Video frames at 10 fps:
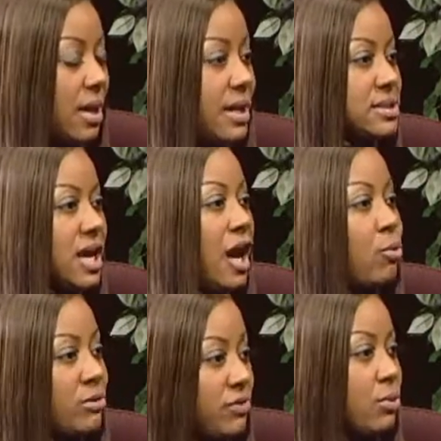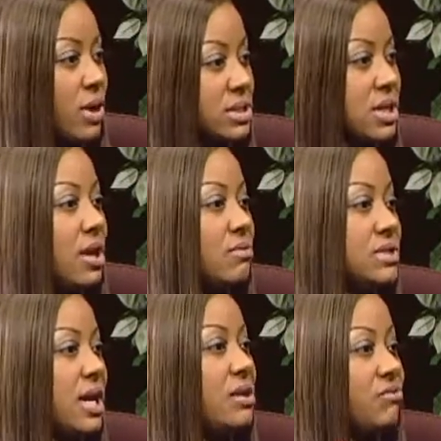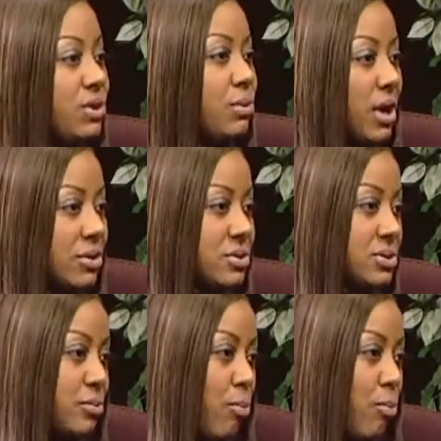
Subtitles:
as to how we view ourselves and view others.